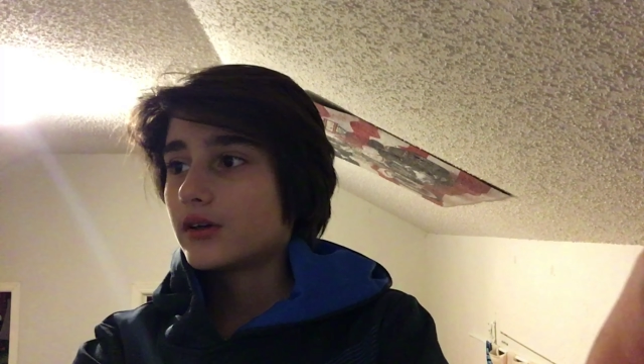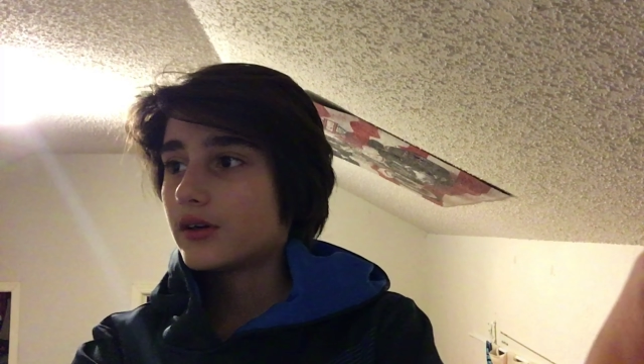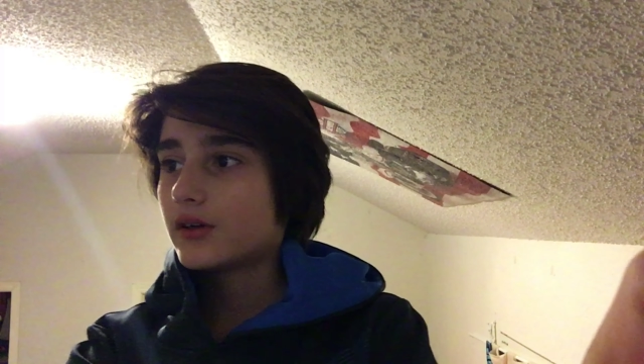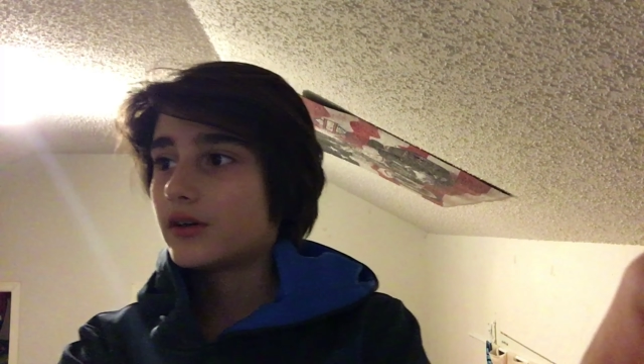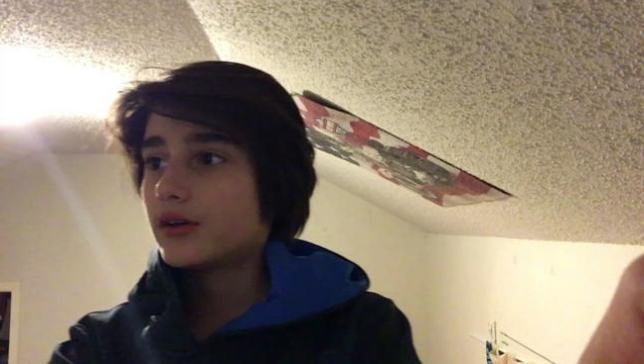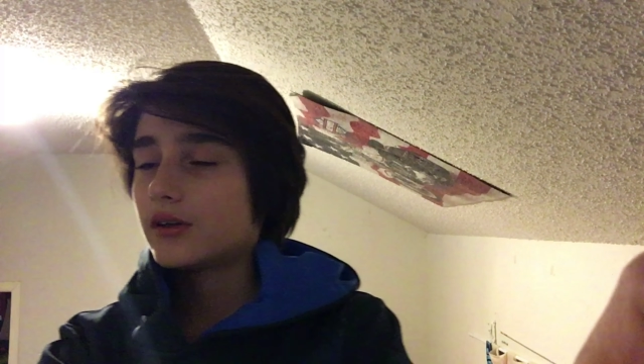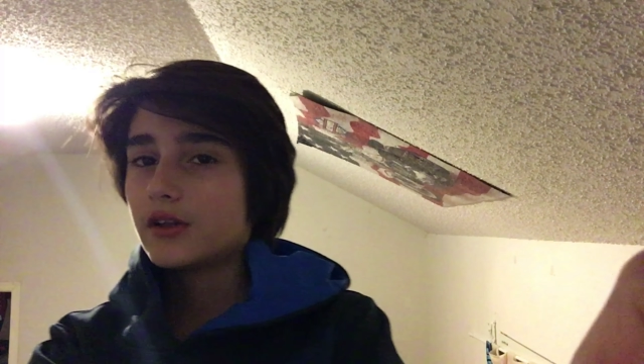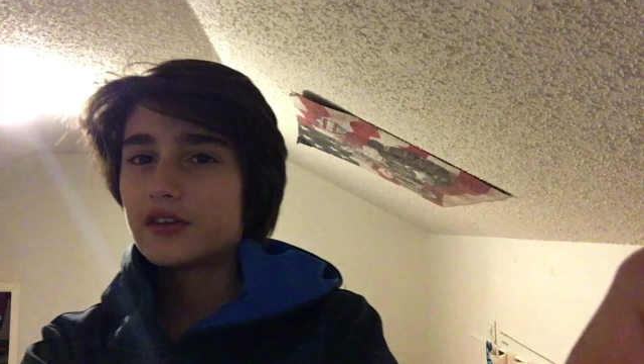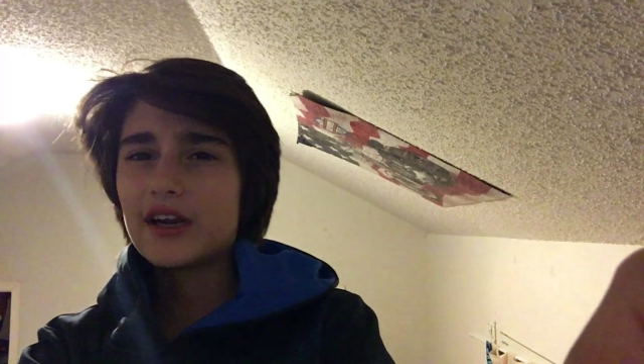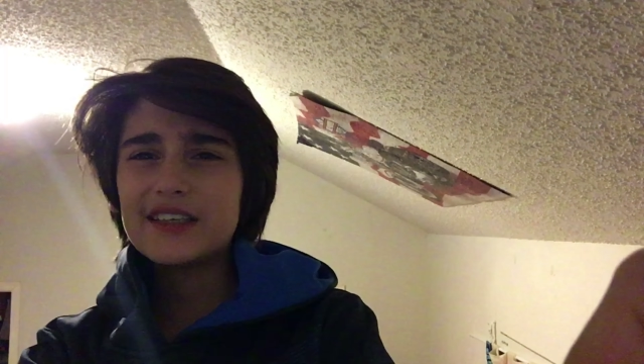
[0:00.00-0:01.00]
uh,
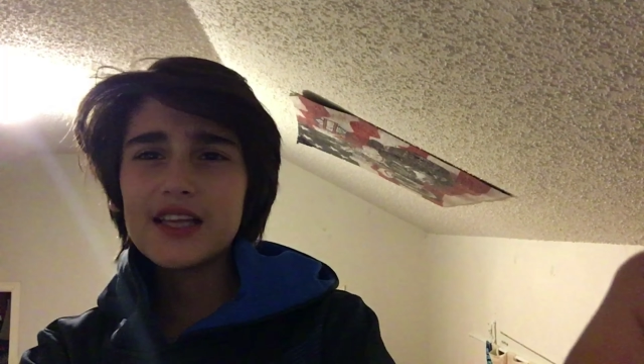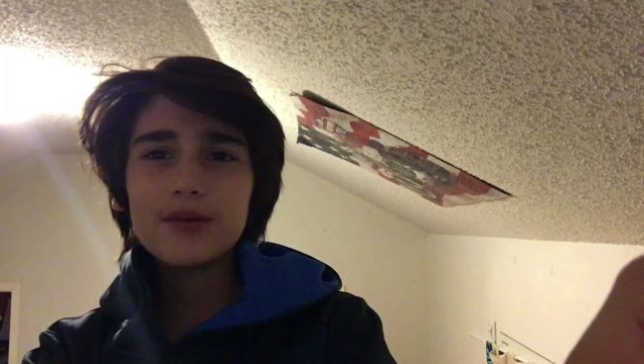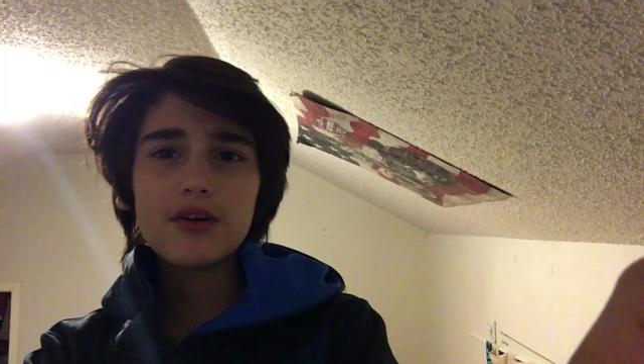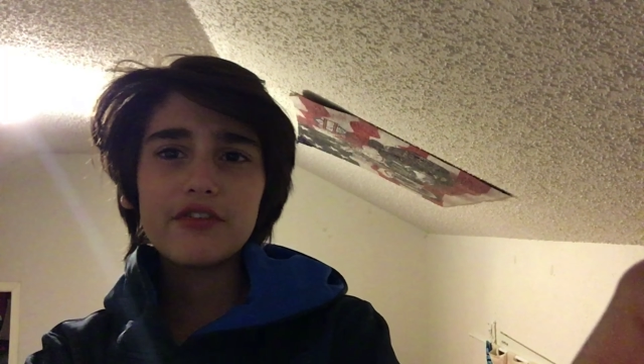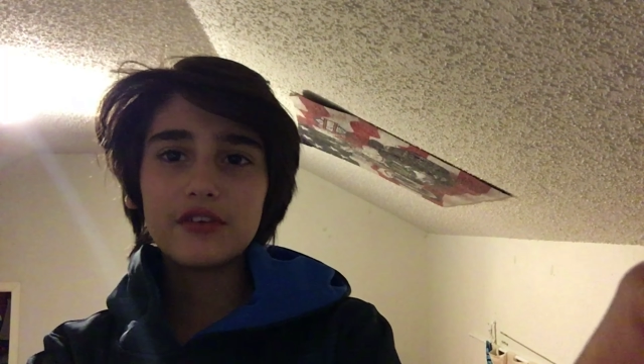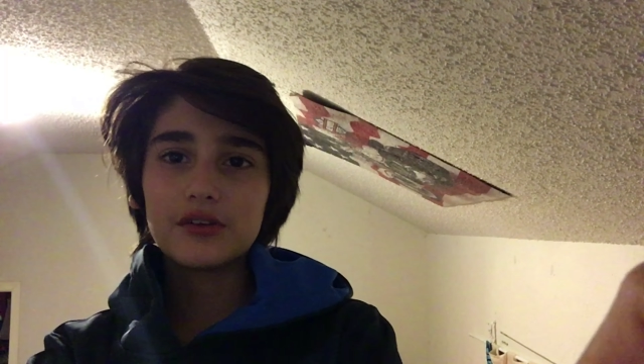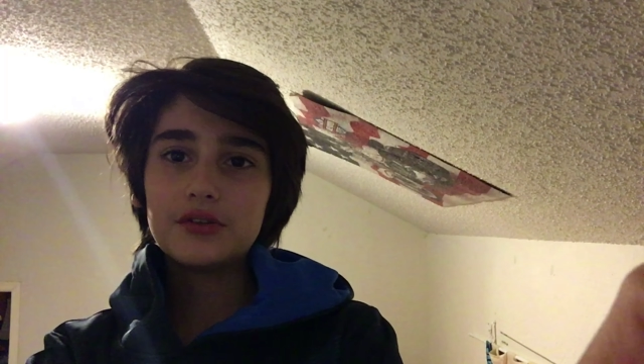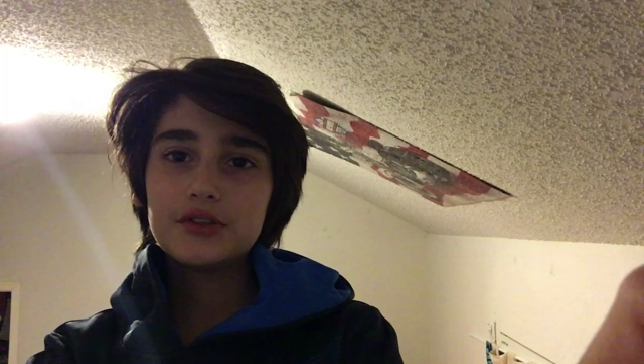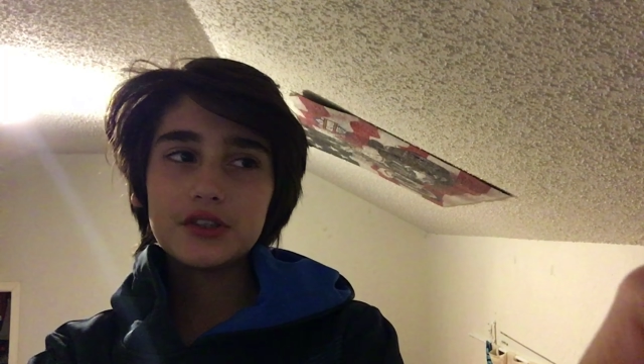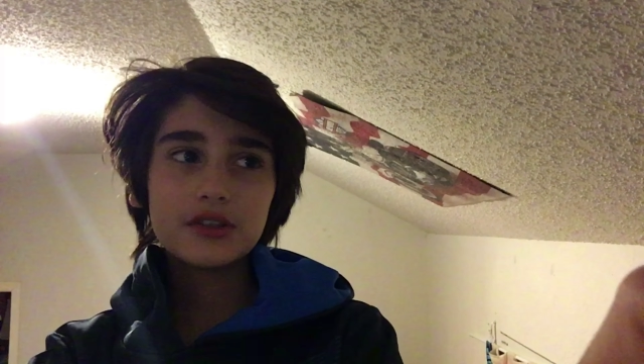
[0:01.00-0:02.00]
did I say
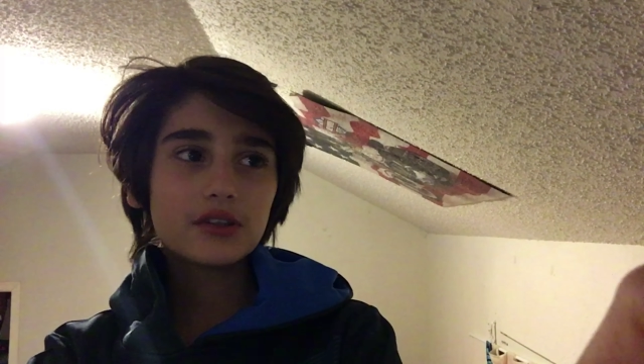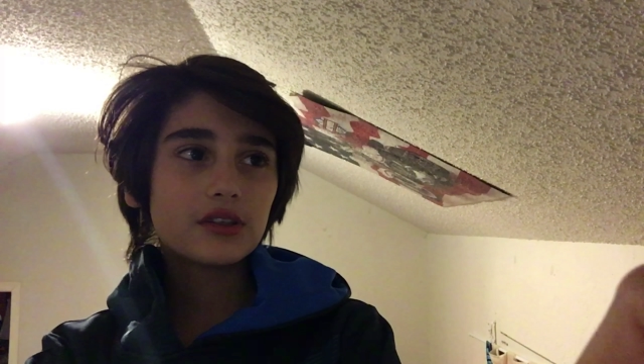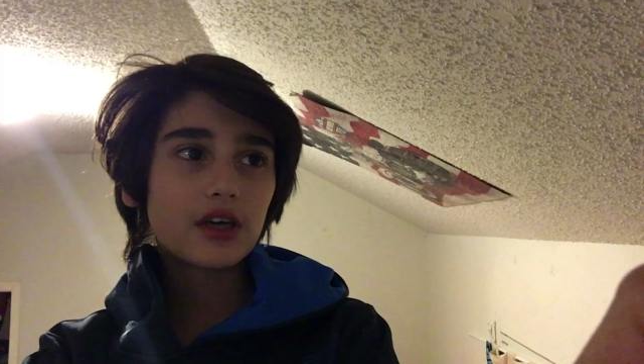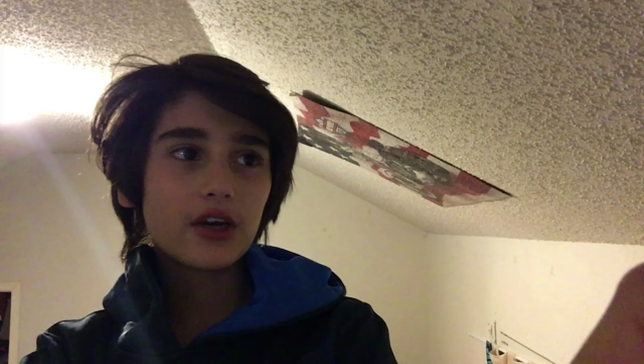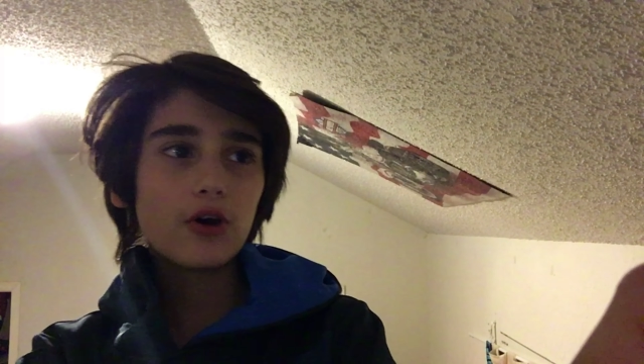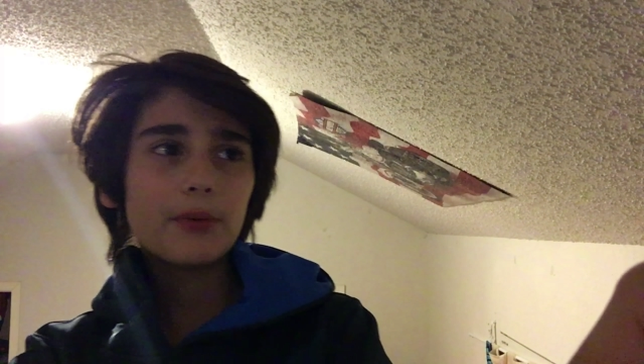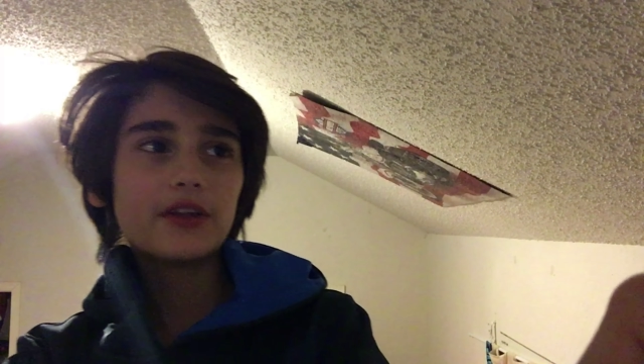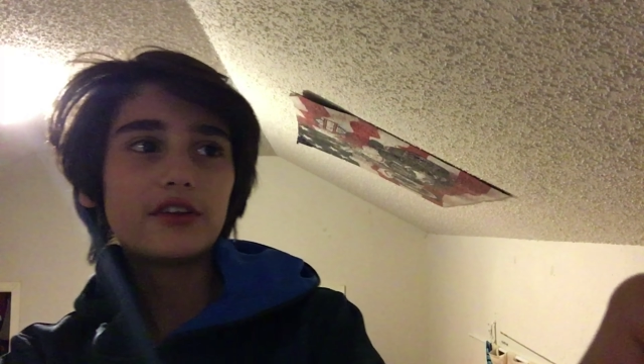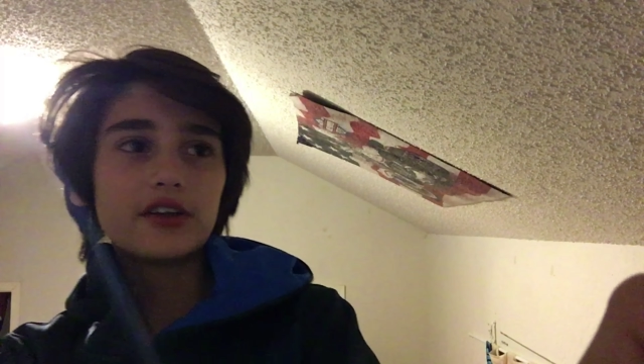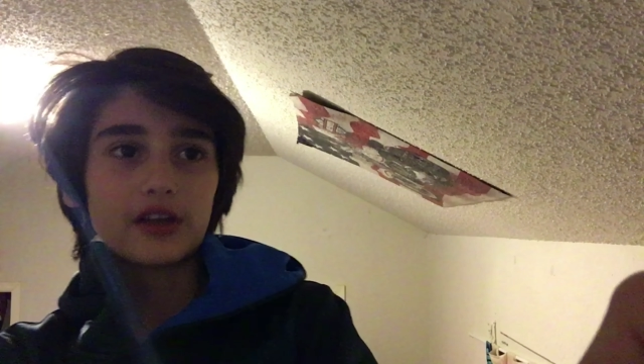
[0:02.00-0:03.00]
revolution? I hope I
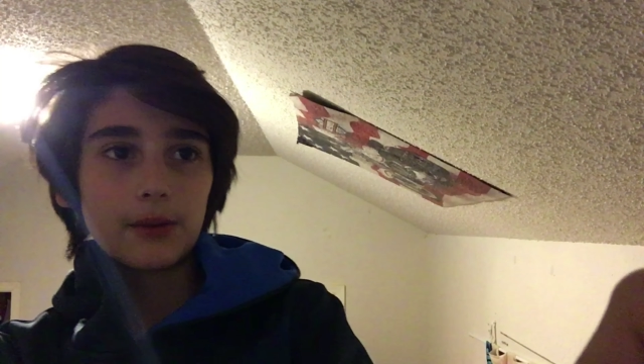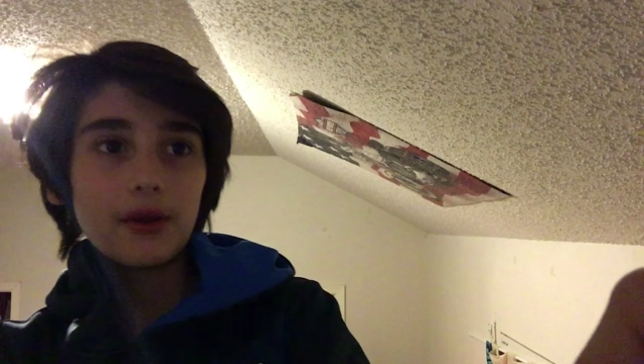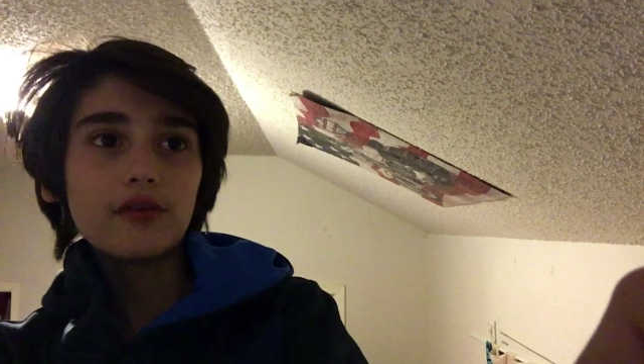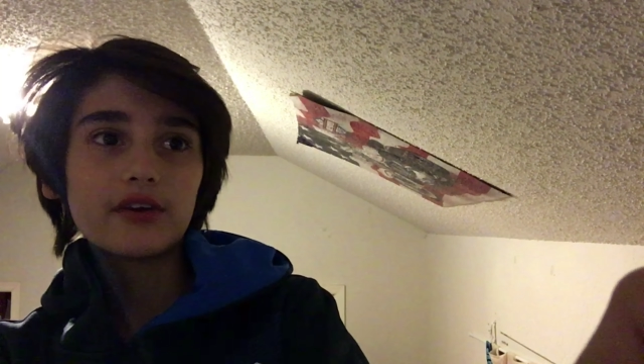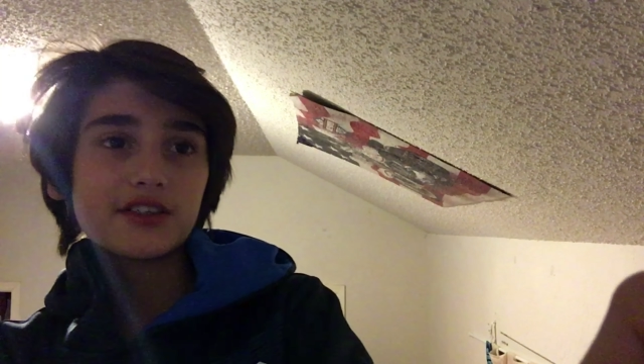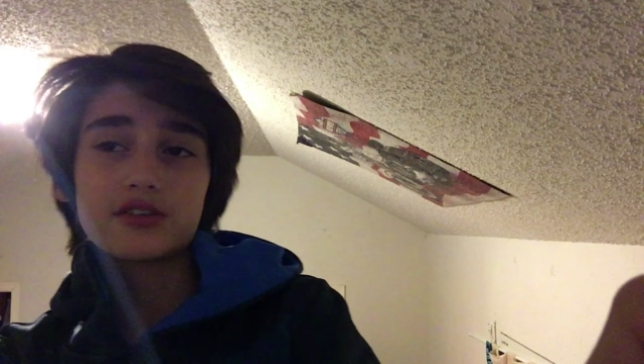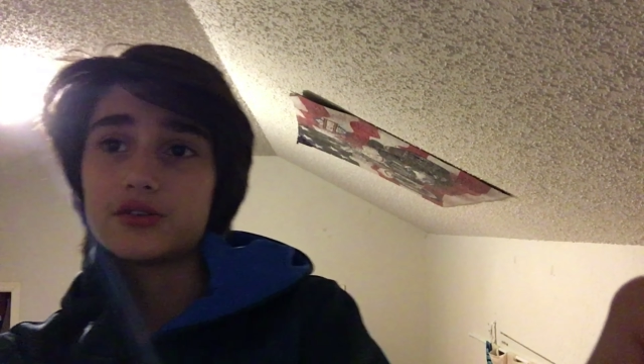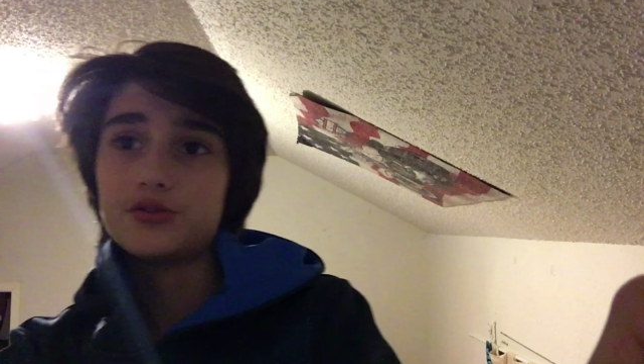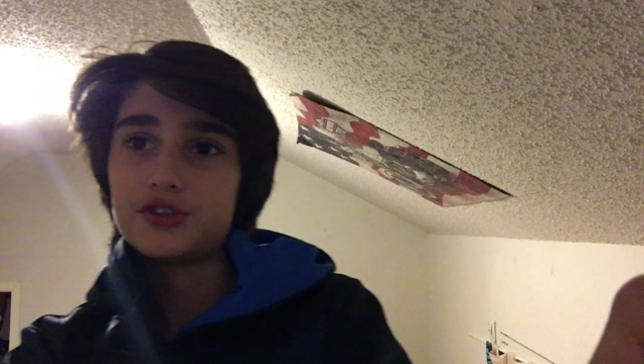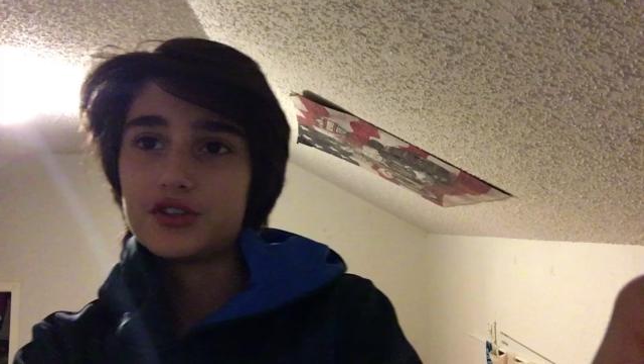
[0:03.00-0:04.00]
didn't. I meant
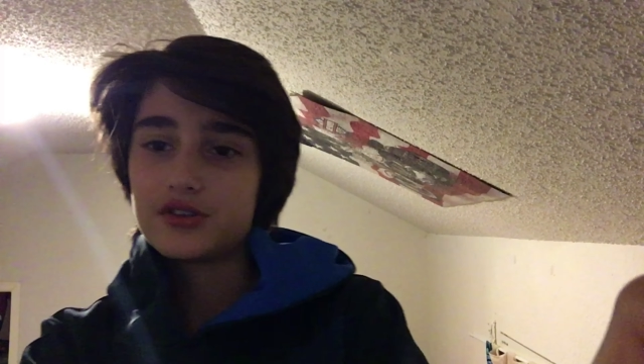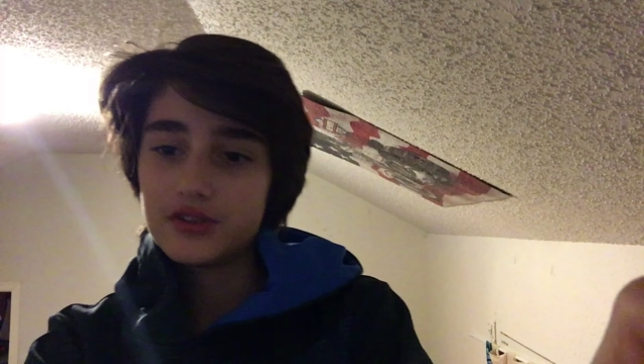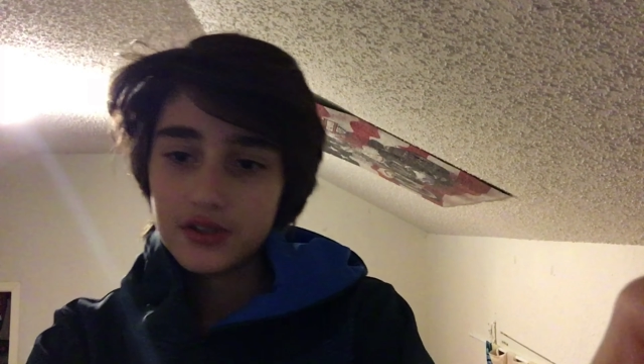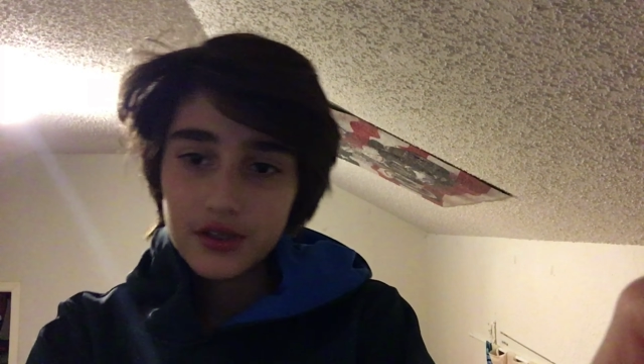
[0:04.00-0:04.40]
resolution.